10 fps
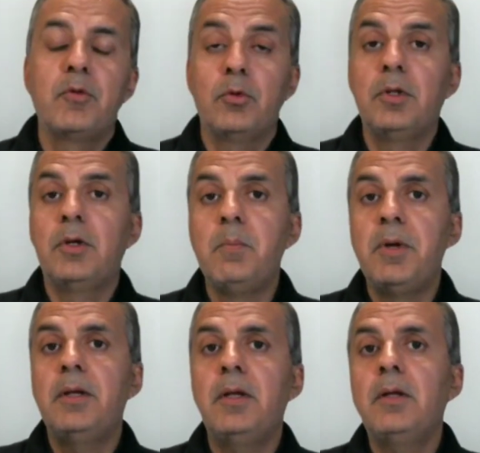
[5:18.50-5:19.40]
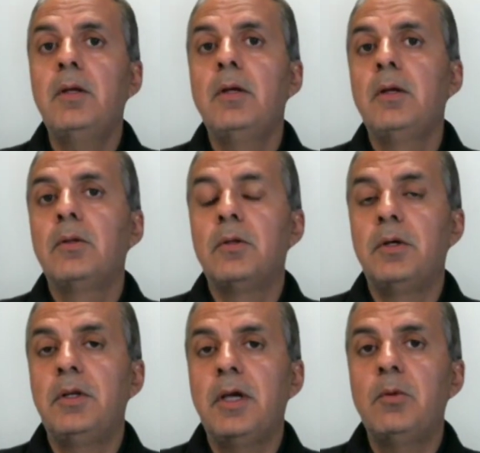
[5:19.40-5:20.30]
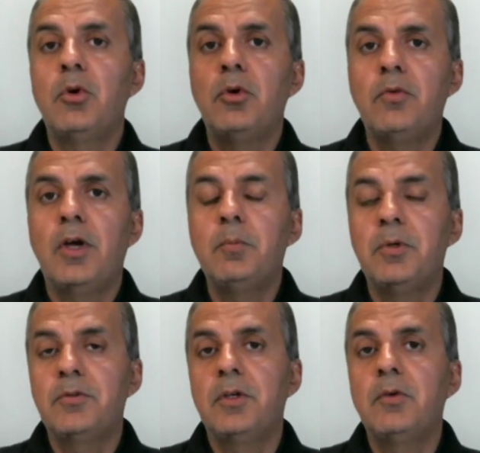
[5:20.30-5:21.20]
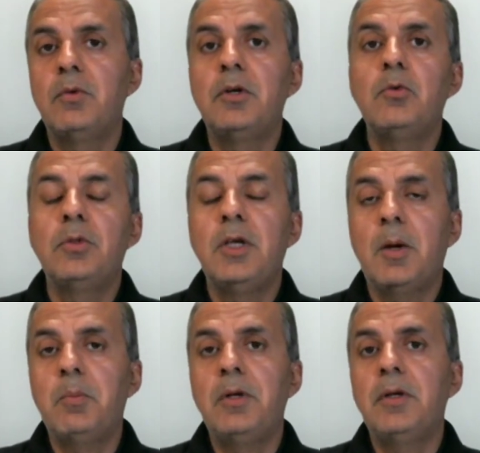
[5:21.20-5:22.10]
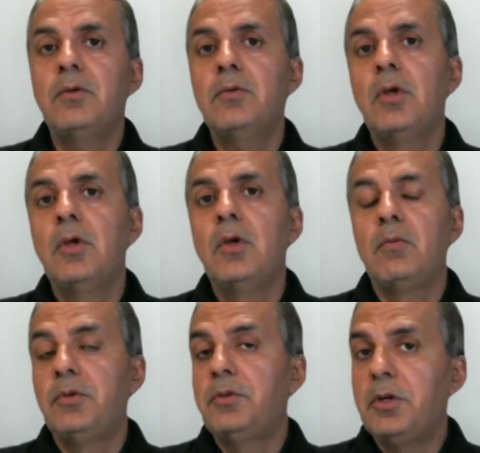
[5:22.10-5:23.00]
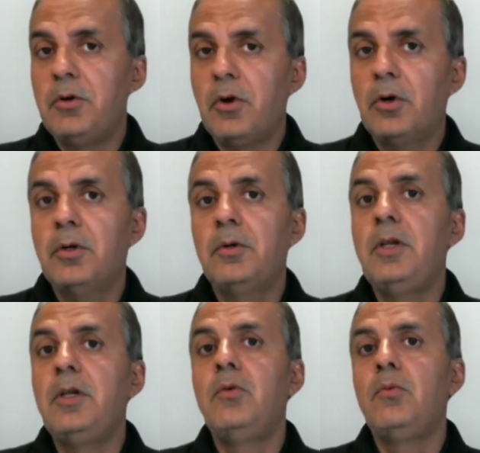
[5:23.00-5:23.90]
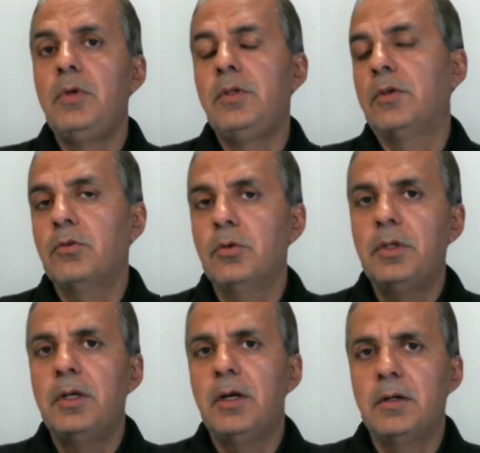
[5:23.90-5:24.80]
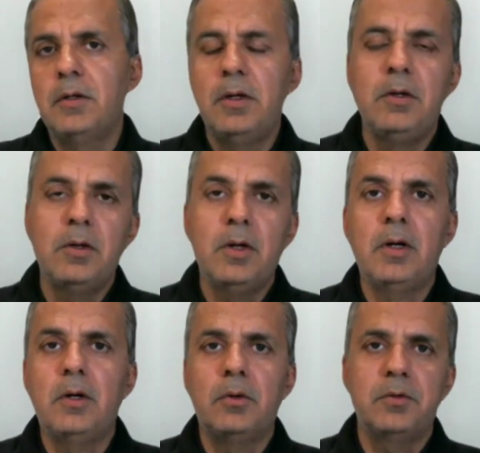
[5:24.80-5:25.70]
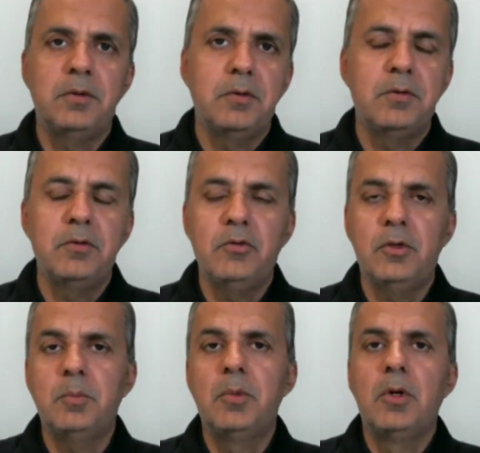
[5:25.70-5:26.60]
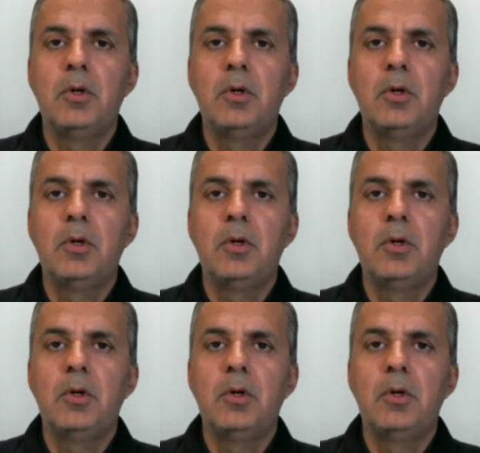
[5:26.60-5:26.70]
So the remaining 39.5% went to the applicants which did not need visa. So they had a green card or citizenship